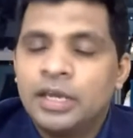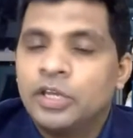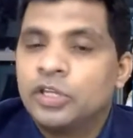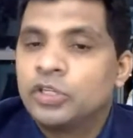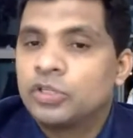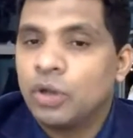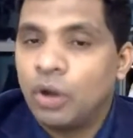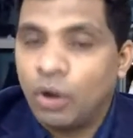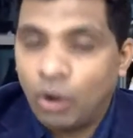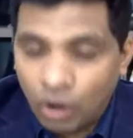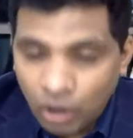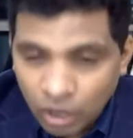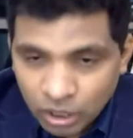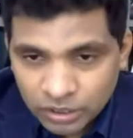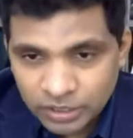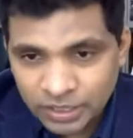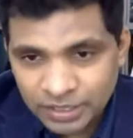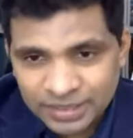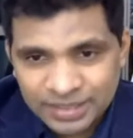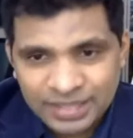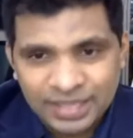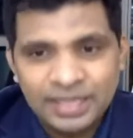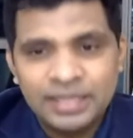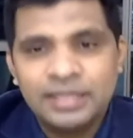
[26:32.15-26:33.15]
So all
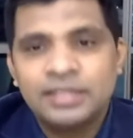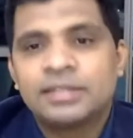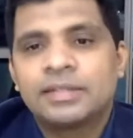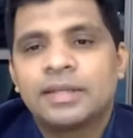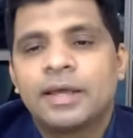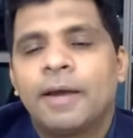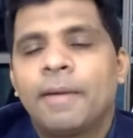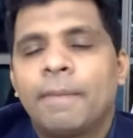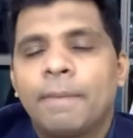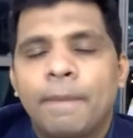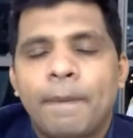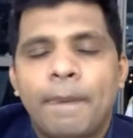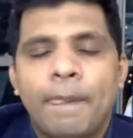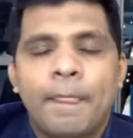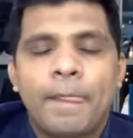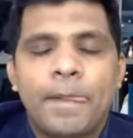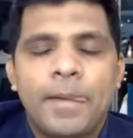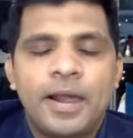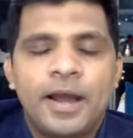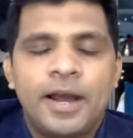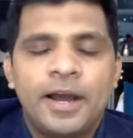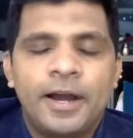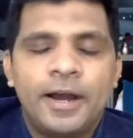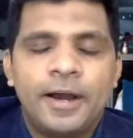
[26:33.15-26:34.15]
the things,
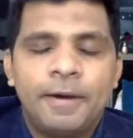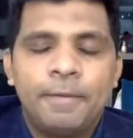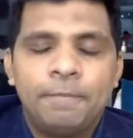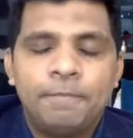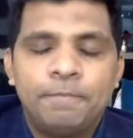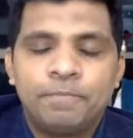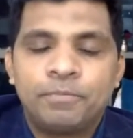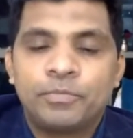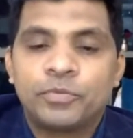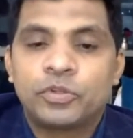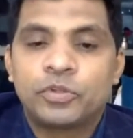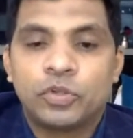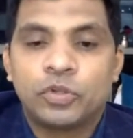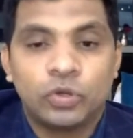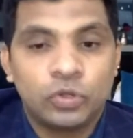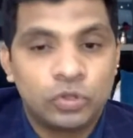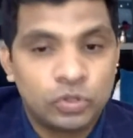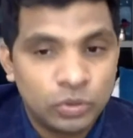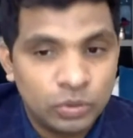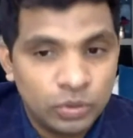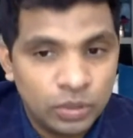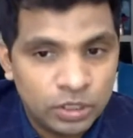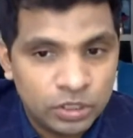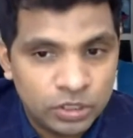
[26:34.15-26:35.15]

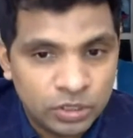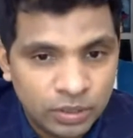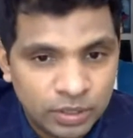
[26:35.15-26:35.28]
so